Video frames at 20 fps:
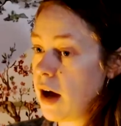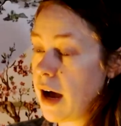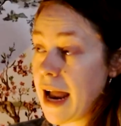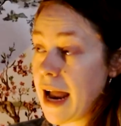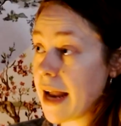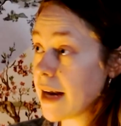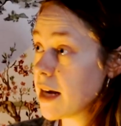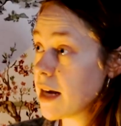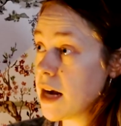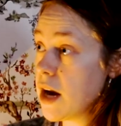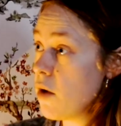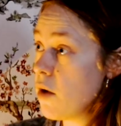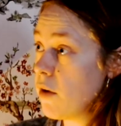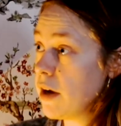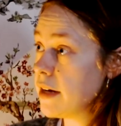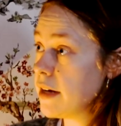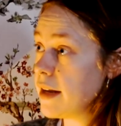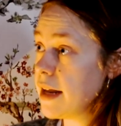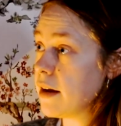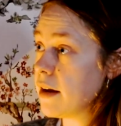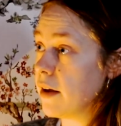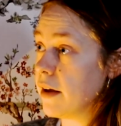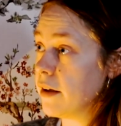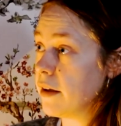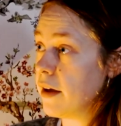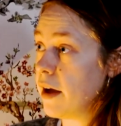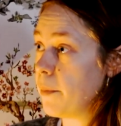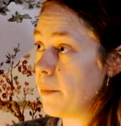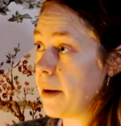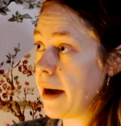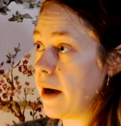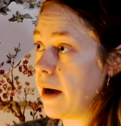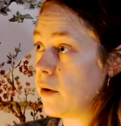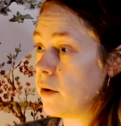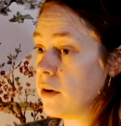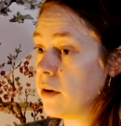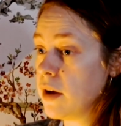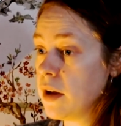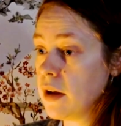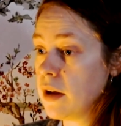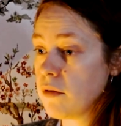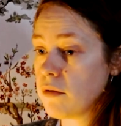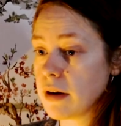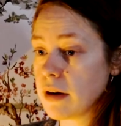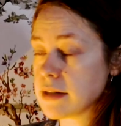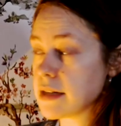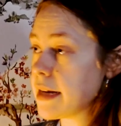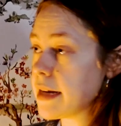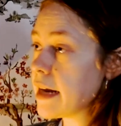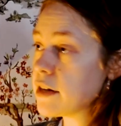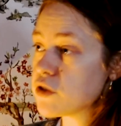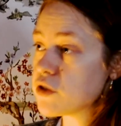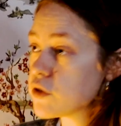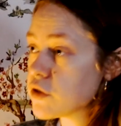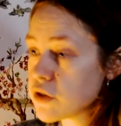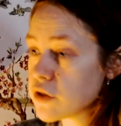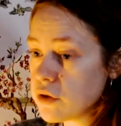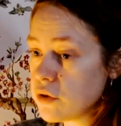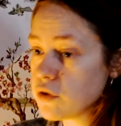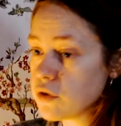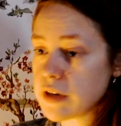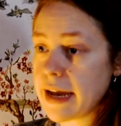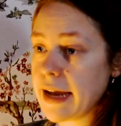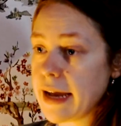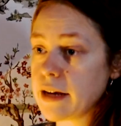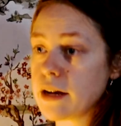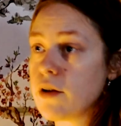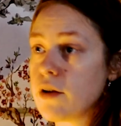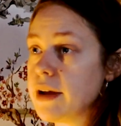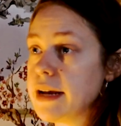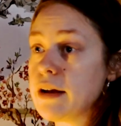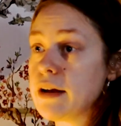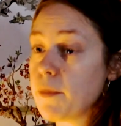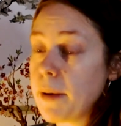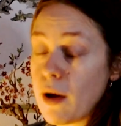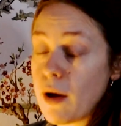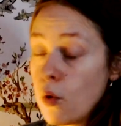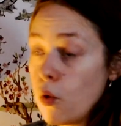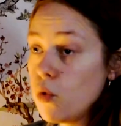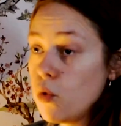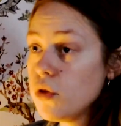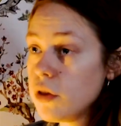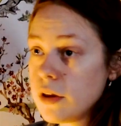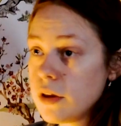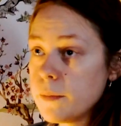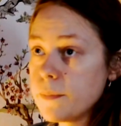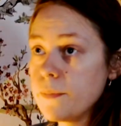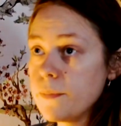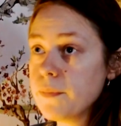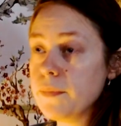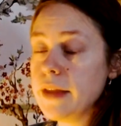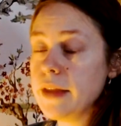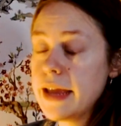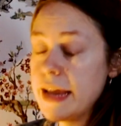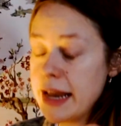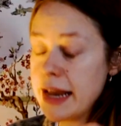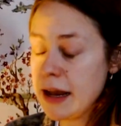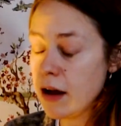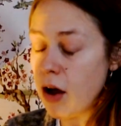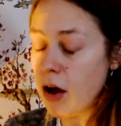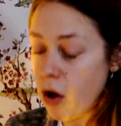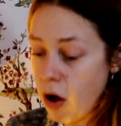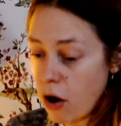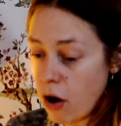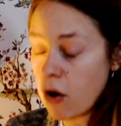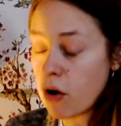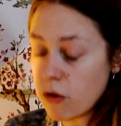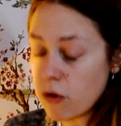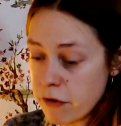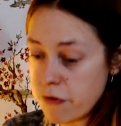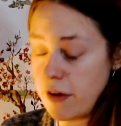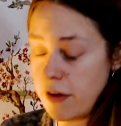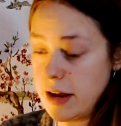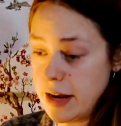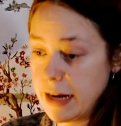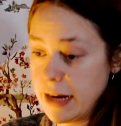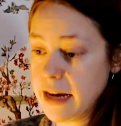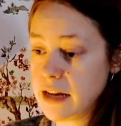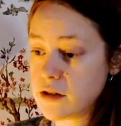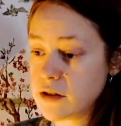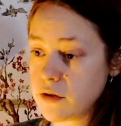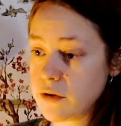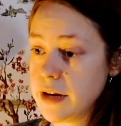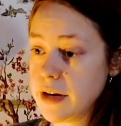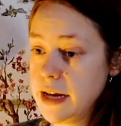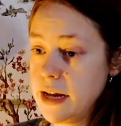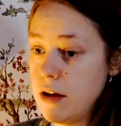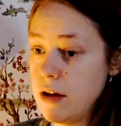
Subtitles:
had no idea about residential schools. I had no idea about all the horrifying history